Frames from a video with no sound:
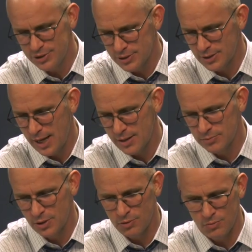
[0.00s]
we just got
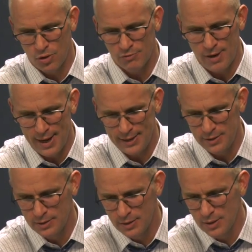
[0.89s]
him going more
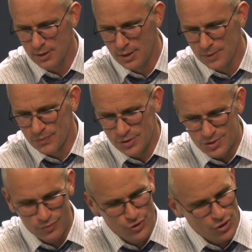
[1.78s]
right.
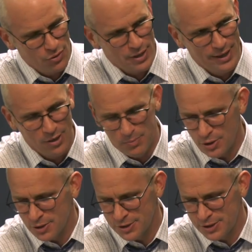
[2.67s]
We showed help
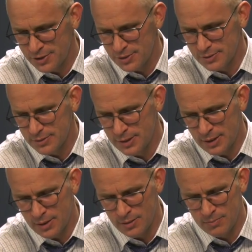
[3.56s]
earlier.
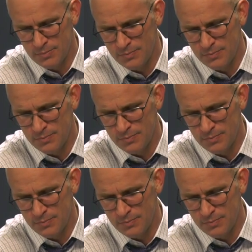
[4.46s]
We